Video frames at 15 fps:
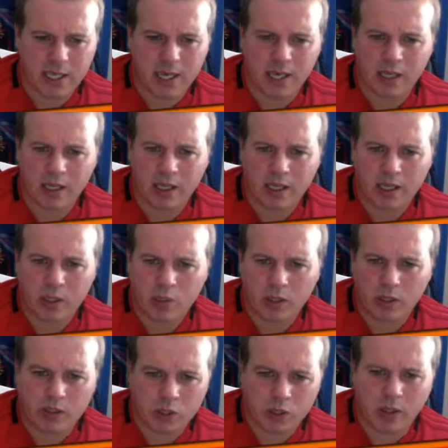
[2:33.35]
that
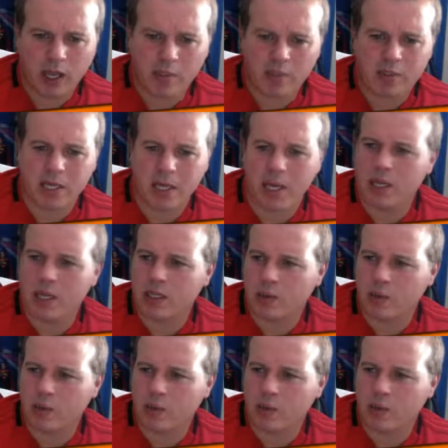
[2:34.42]
we had 2 games in hand.